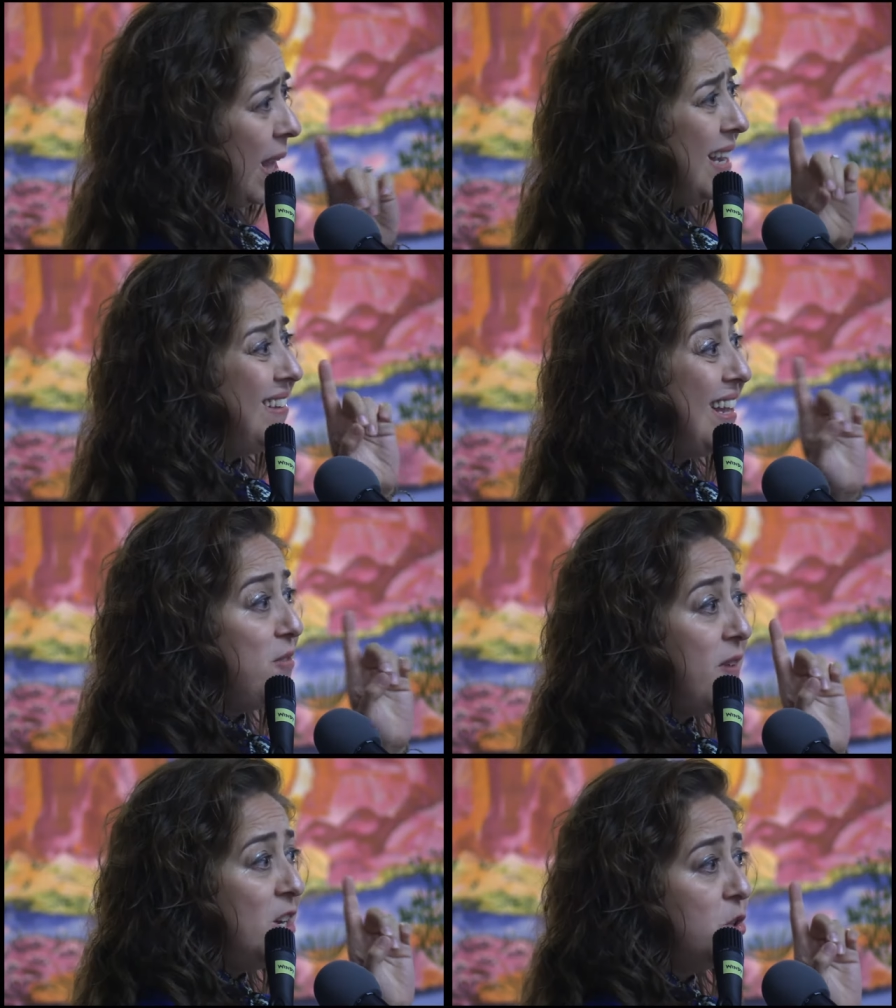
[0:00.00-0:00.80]
is that
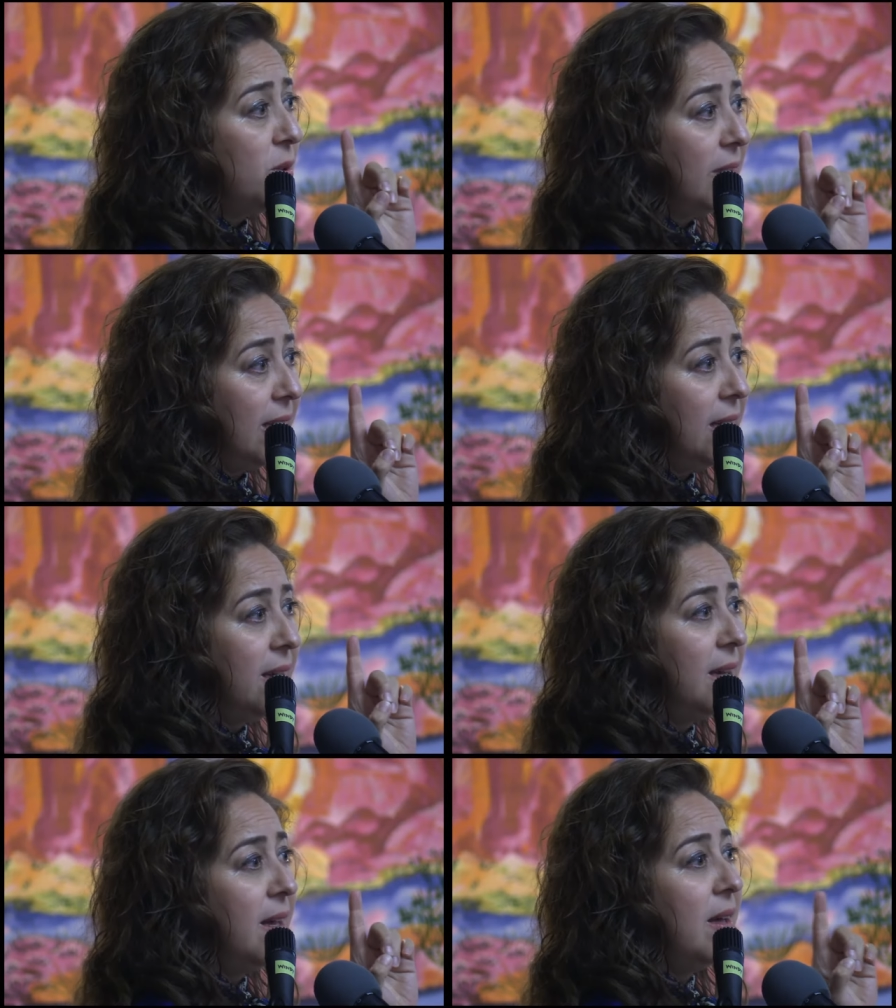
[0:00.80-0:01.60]
eventually,
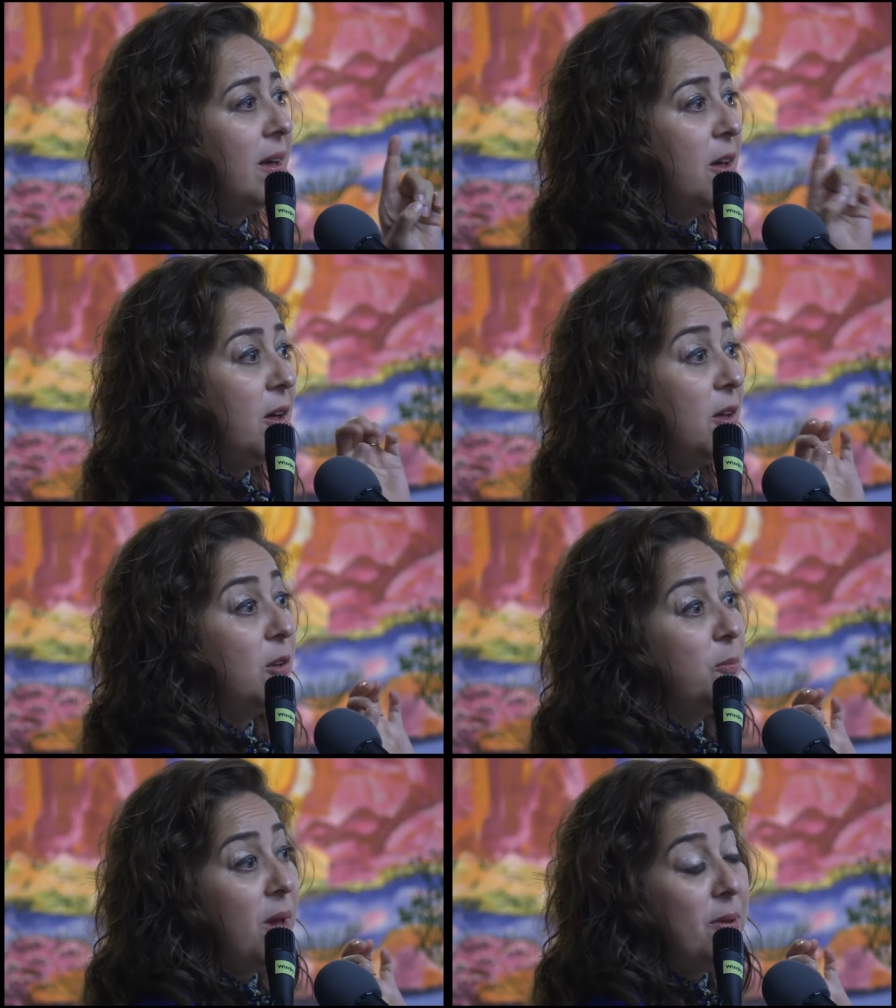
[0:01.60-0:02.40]

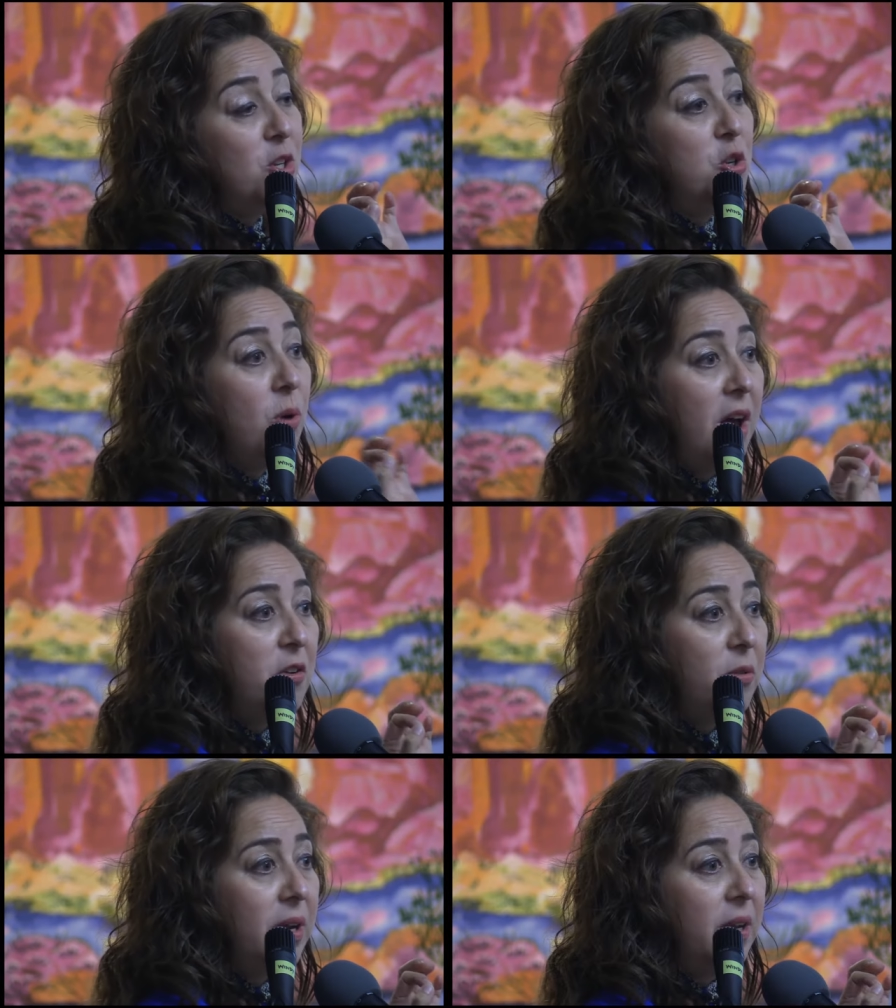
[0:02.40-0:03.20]
maybe
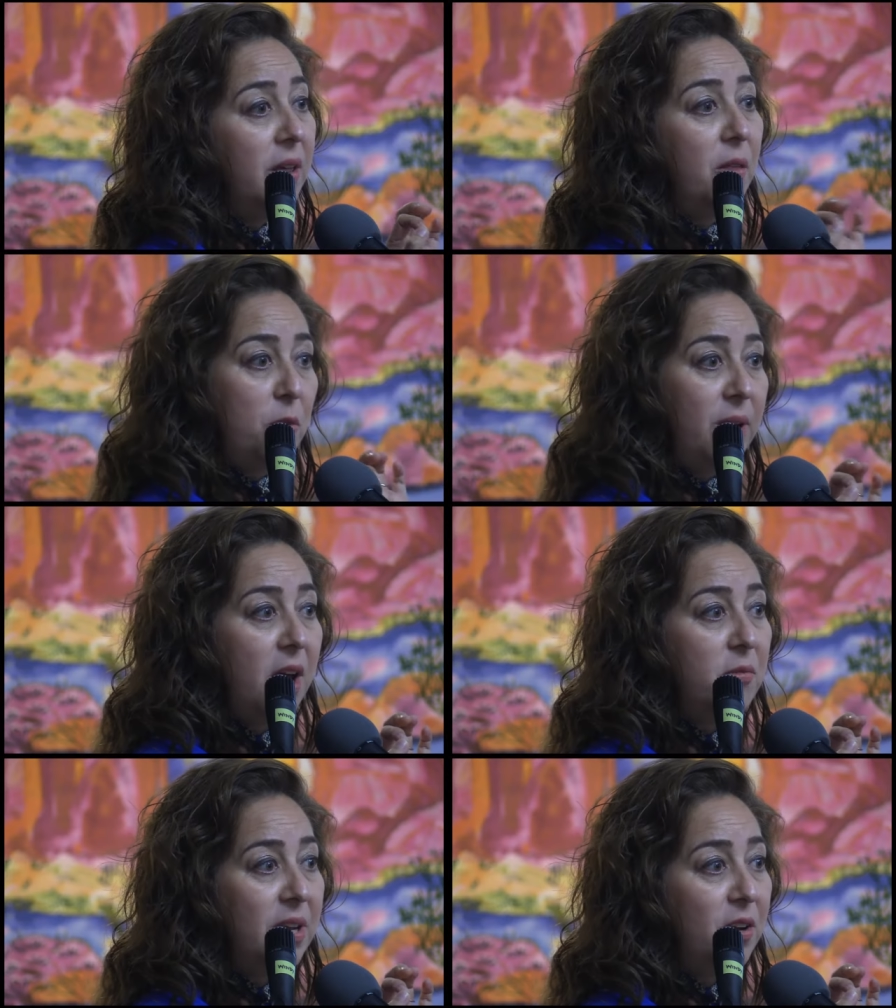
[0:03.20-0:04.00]
200,
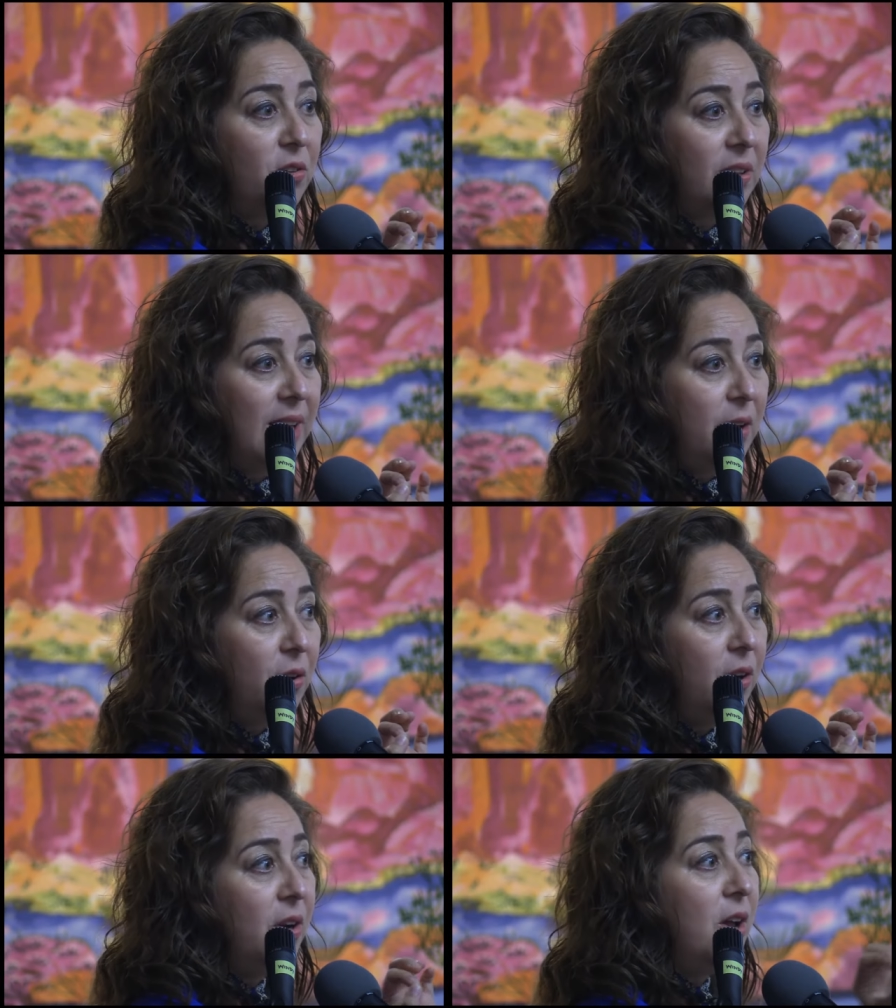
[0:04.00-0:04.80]
300 years
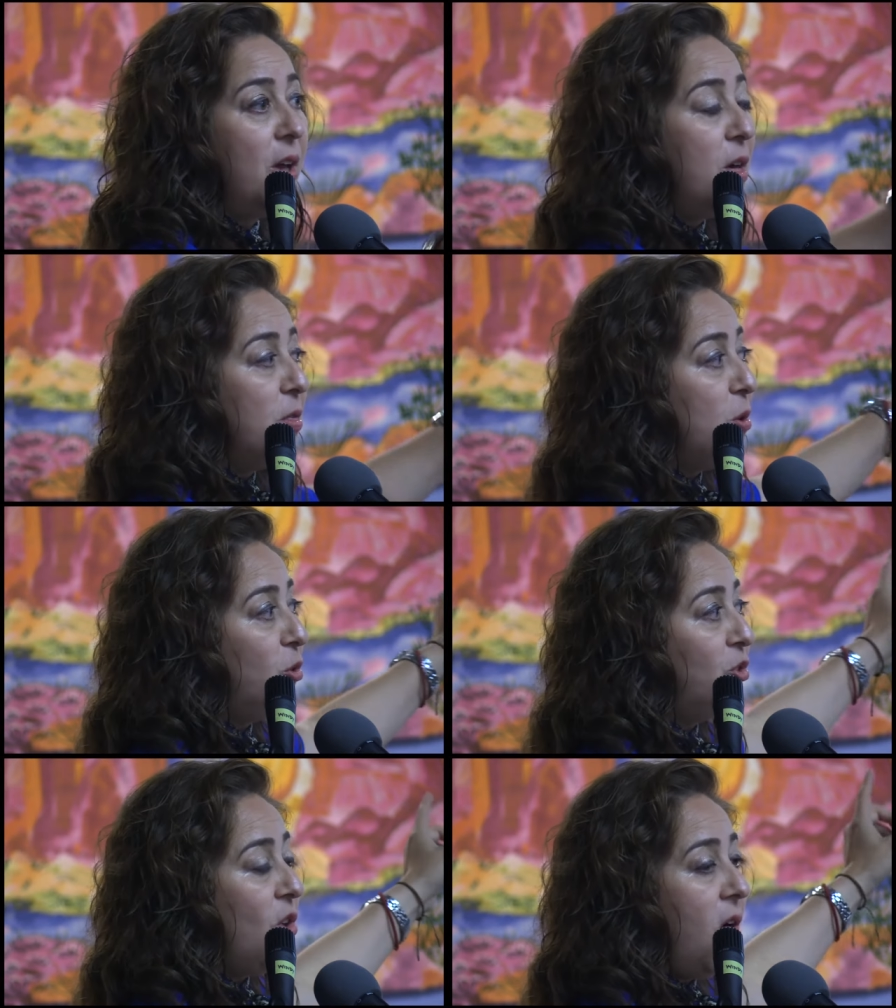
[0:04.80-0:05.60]
later,
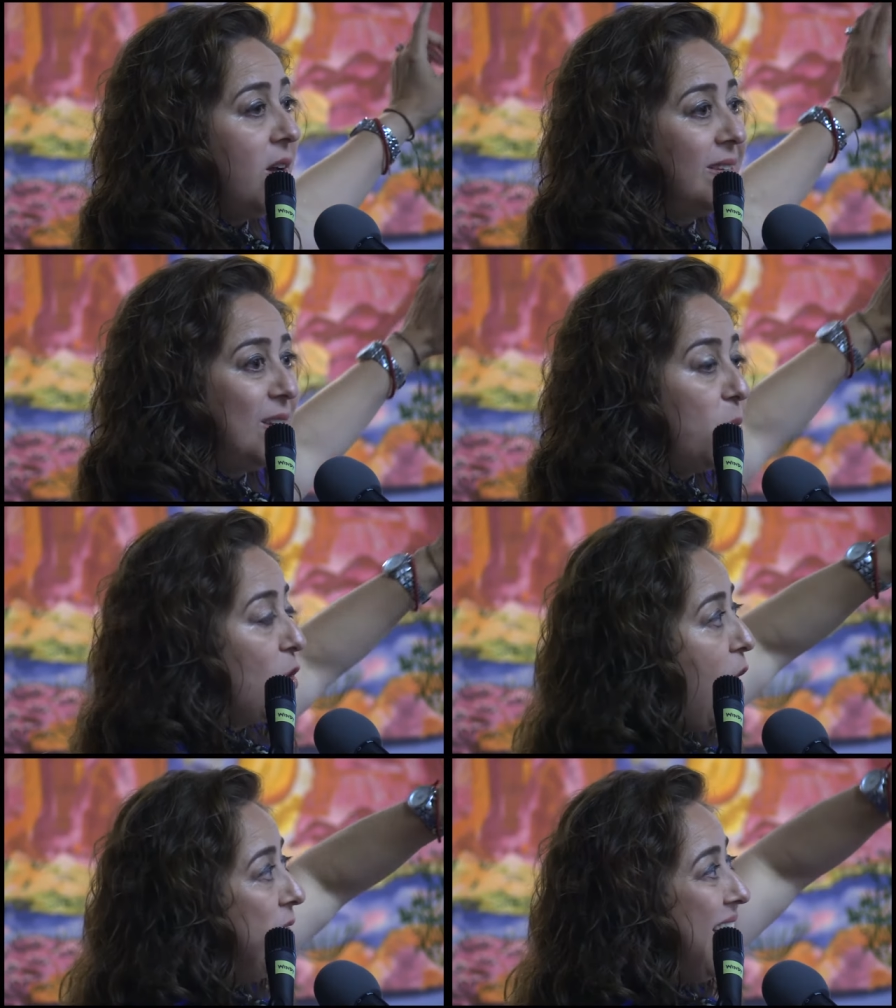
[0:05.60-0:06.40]
those songs that
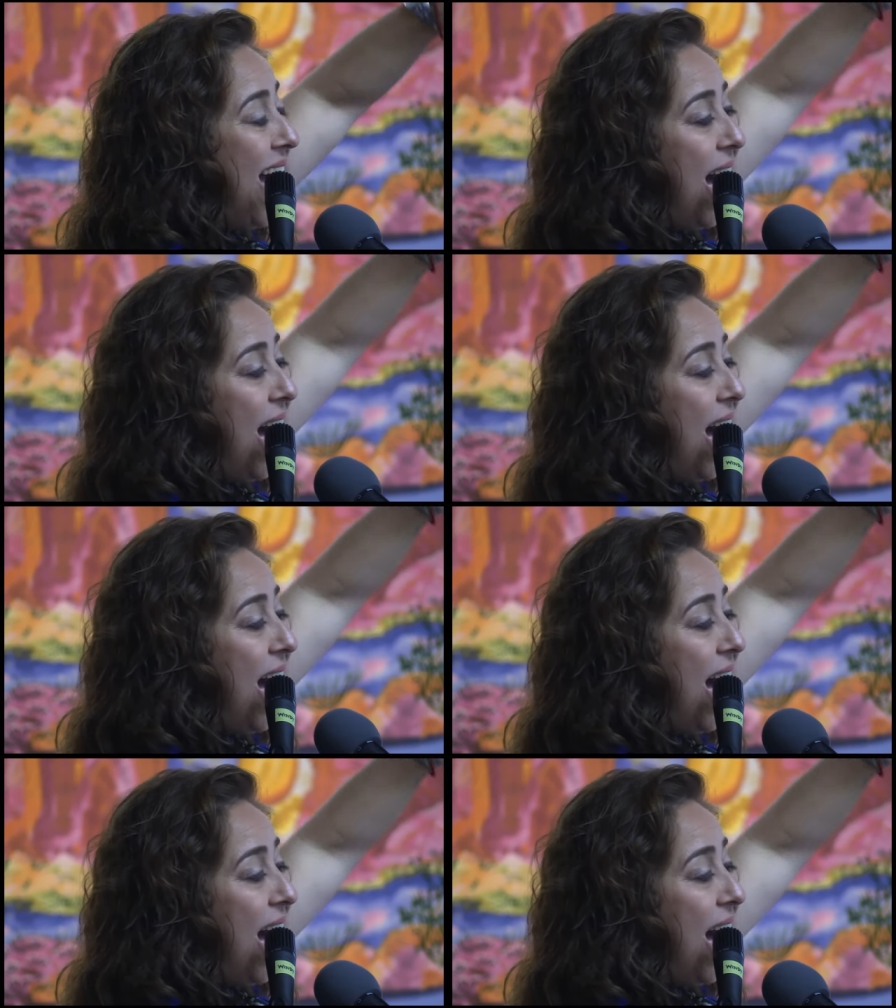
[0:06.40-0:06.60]
were on the